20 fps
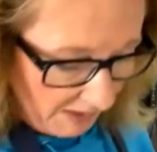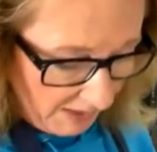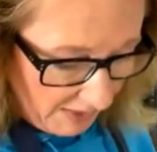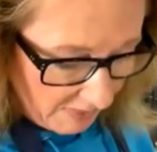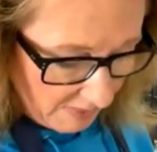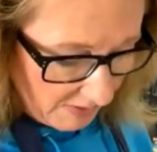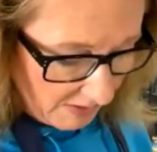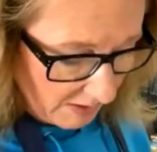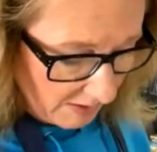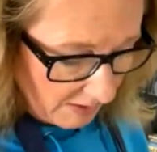
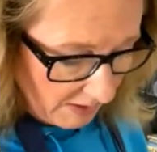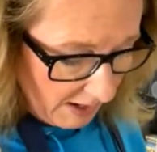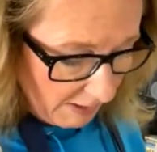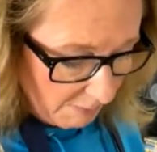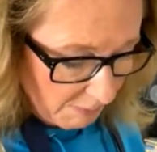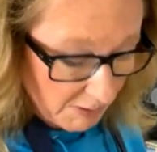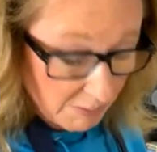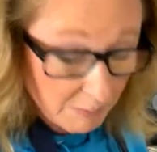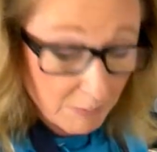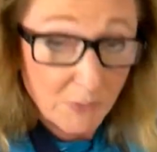And then
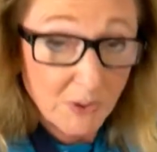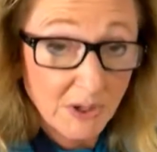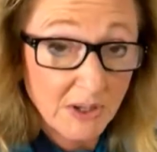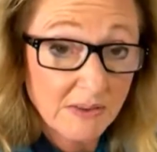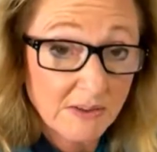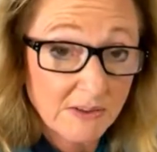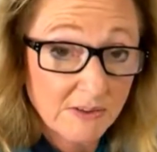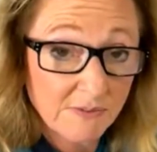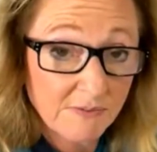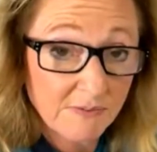I'm going to
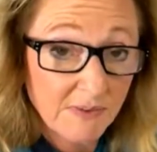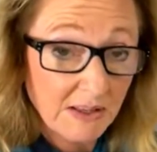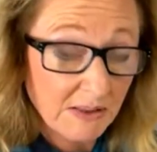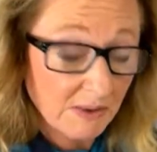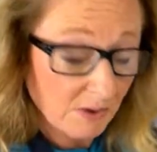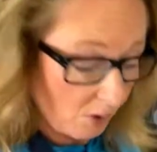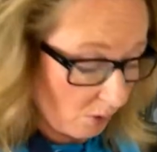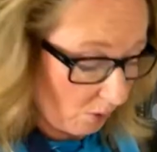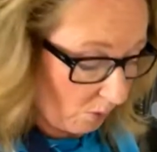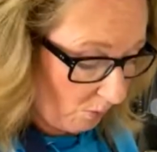bring this
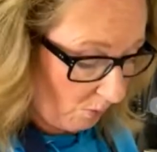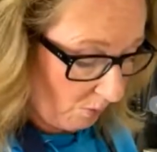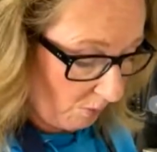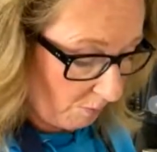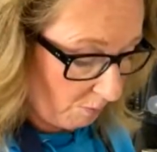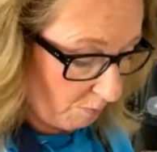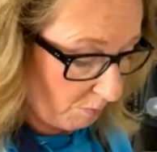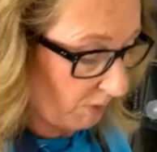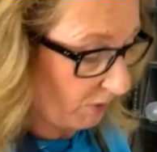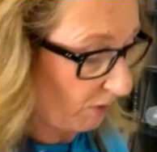
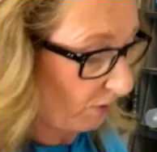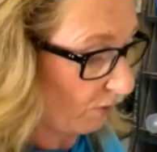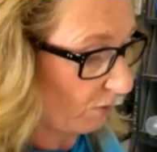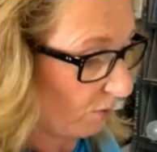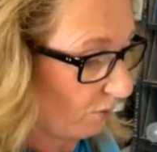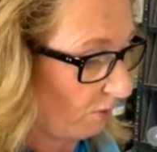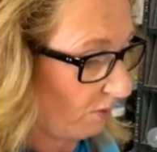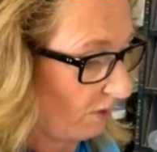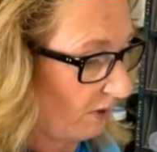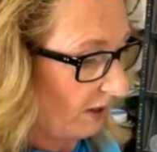phthalo
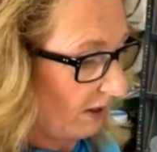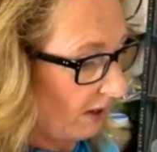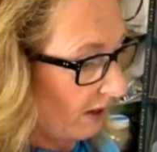blue